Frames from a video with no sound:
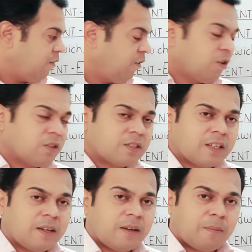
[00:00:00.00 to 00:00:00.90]
We don't
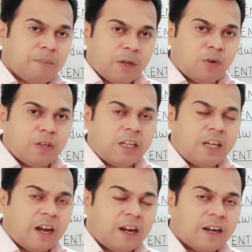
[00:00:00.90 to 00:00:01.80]
say
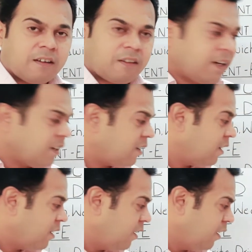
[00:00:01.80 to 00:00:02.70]
pneumonia,
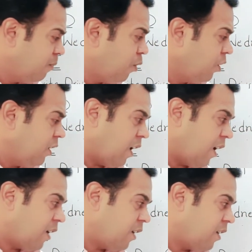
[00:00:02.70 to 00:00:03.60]
right? Pneumonia.